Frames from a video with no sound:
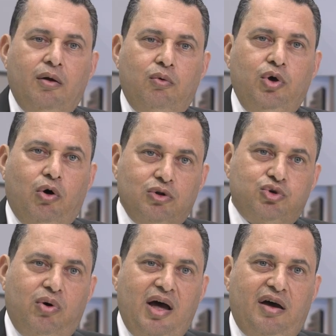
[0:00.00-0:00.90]
We
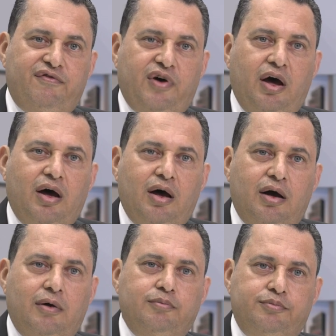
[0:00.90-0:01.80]
also have
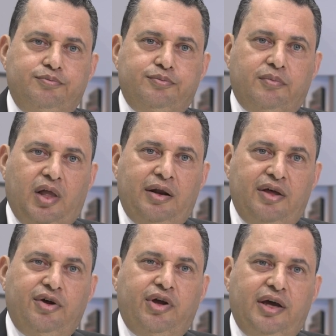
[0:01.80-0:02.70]

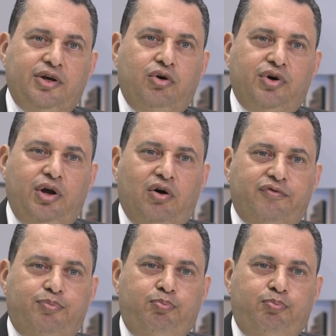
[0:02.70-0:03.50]
another category of